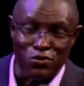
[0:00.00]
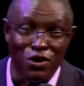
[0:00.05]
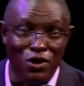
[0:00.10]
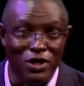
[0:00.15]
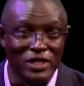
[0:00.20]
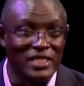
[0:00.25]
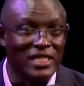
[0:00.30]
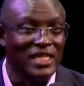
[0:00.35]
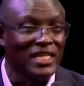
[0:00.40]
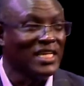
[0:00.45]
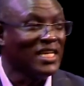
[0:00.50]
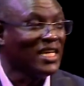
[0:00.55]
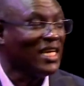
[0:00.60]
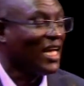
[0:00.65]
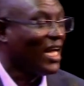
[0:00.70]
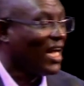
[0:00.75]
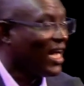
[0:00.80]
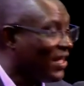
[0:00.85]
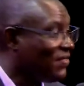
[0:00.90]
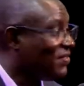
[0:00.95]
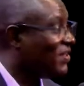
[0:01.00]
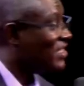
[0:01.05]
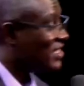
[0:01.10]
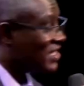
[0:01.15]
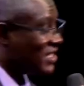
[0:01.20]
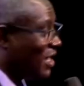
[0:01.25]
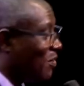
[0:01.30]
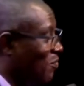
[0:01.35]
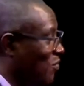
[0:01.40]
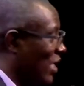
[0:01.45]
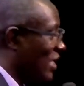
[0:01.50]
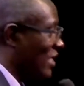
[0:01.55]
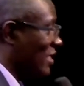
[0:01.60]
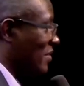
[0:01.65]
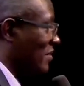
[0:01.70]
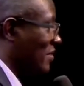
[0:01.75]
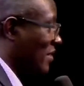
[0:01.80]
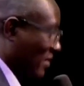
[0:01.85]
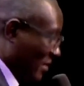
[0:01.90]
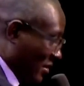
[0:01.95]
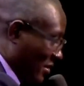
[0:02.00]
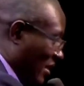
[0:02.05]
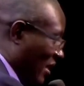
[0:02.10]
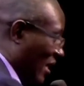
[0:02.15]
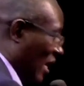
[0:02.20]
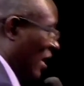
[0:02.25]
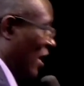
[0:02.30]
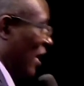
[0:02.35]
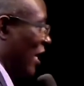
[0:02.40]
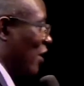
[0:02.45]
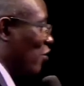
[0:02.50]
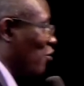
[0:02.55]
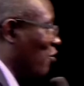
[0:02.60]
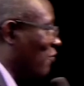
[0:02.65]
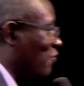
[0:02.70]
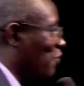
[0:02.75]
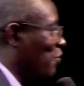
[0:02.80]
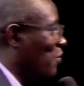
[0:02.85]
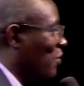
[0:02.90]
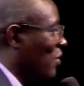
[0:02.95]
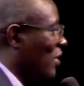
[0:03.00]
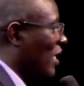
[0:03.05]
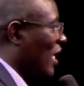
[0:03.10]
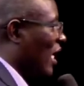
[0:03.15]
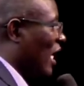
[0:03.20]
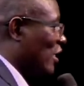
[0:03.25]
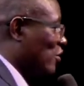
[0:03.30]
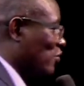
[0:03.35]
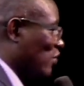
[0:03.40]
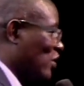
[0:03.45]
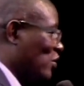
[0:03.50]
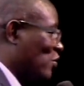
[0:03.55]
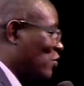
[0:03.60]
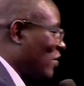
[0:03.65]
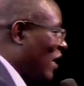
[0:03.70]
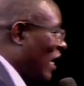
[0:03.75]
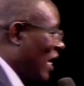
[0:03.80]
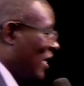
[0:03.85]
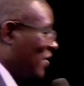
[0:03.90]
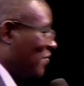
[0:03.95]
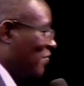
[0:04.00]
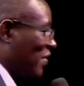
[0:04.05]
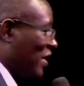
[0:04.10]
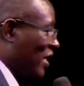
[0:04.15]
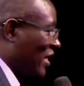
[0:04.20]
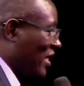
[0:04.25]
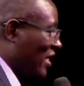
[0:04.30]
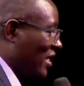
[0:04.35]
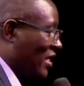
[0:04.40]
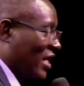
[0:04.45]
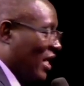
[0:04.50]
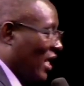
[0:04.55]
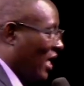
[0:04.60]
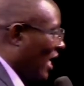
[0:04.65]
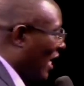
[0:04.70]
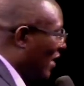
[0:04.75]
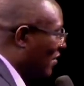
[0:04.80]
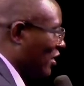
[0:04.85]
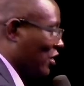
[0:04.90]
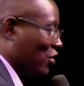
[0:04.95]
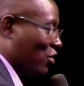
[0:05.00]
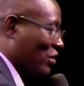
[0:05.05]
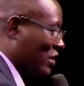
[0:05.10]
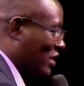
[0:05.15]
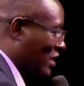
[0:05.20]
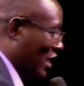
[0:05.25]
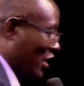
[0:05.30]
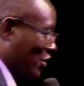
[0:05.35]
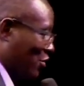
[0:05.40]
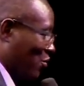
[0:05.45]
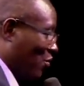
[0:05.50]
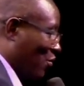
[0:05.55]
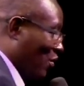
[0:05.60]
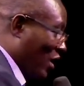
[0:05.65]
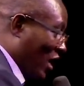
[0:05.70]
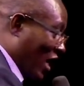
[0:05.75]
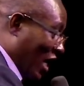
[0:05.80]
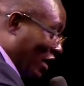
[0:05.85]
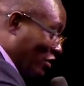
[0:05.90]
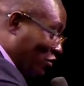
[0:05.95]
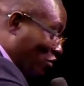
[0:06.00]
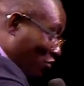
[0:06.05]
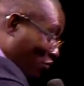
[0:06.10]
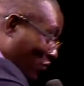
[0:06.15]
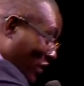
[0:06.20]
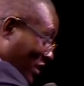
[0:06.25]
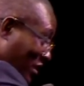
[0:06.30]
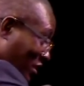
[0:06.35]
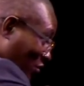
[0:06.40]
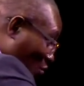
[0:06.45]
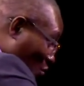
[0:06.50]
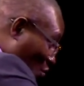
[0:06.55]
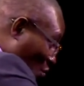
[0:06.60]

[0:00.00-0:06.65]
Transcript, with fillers: road, and there is someone in, ahead of you, and you're driving, and they don't hear you, and you reach